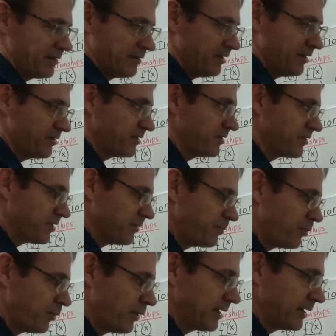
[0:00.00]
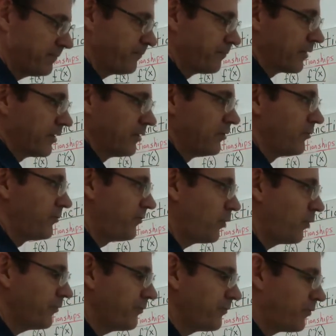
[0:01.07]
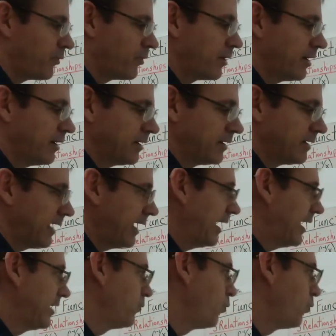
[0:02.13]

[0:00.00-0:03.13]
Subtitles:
this is the point 4, 4, and